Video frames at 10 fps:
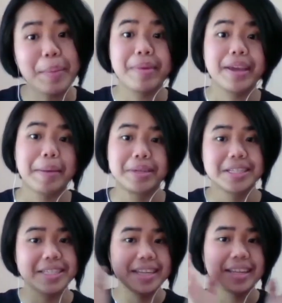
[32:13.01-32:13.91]
maybe i'm
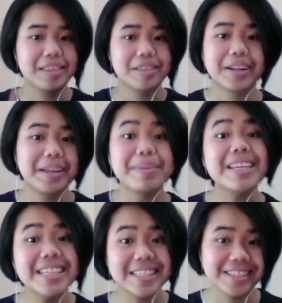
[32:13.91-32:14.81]
just eating three
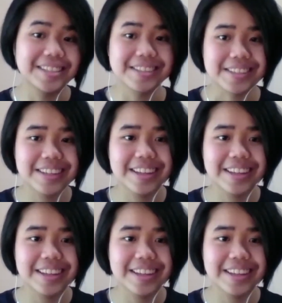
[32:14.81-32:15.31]
pieces